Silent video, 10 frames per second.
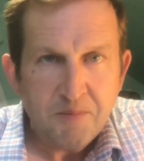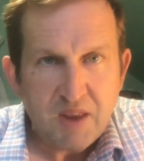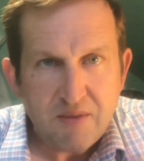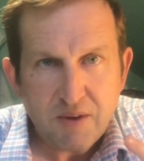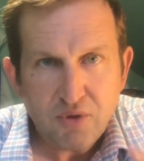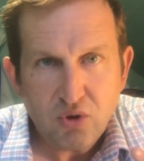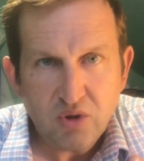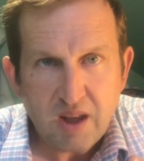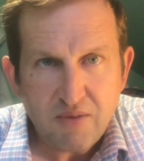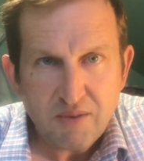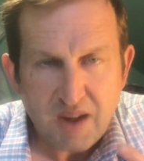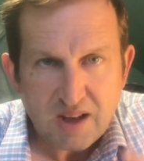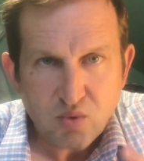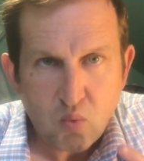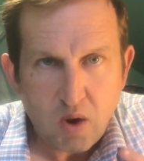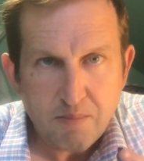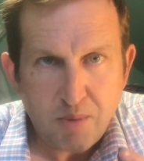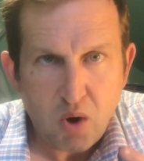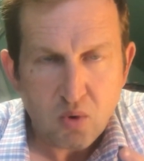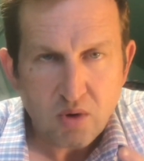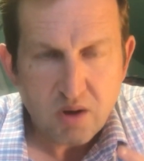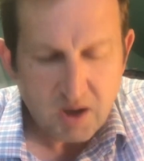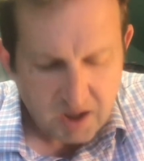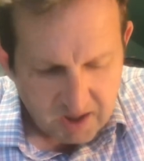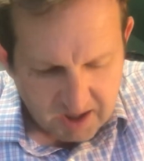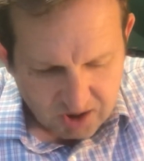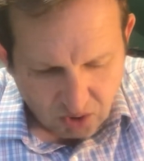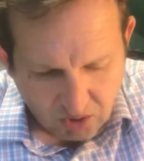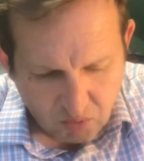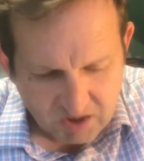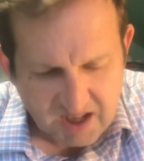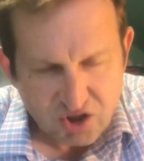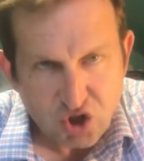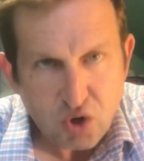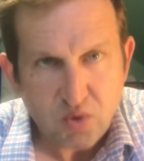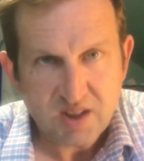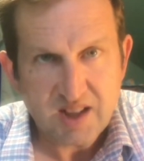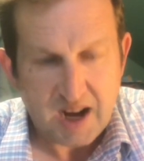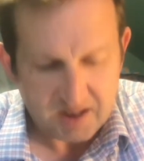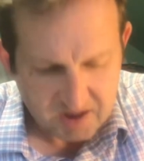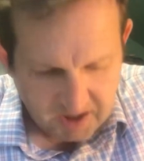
even if it, even if it has one bone. It's only once it has two, it's not.